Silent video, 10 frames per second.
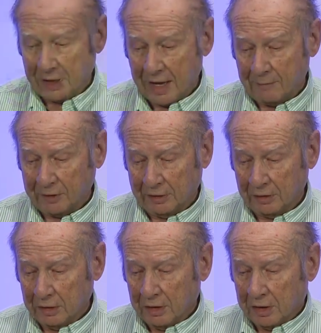happening.
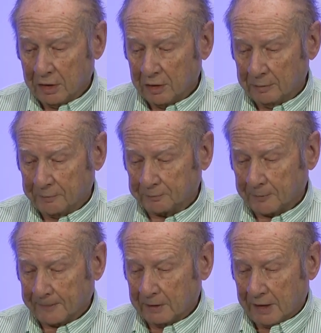And
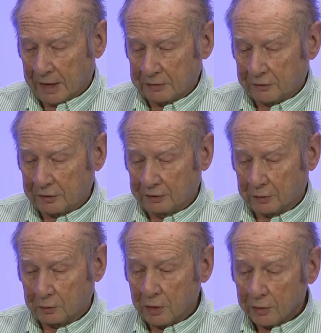you see the
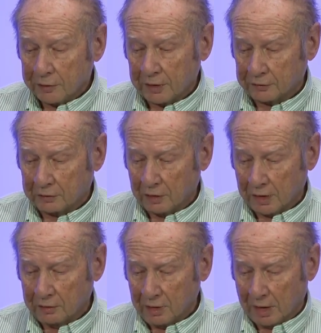growth has
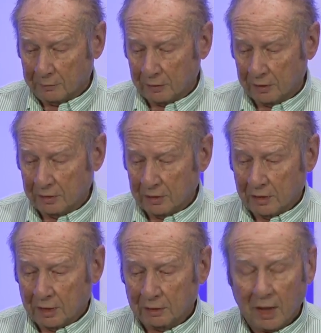gone up
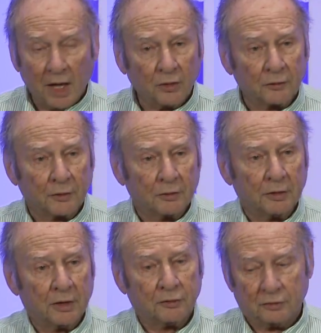a lot over the
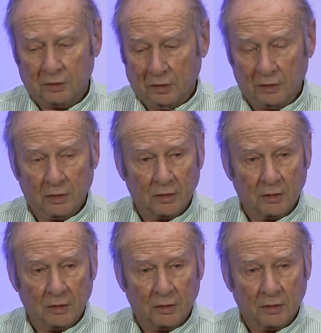last year.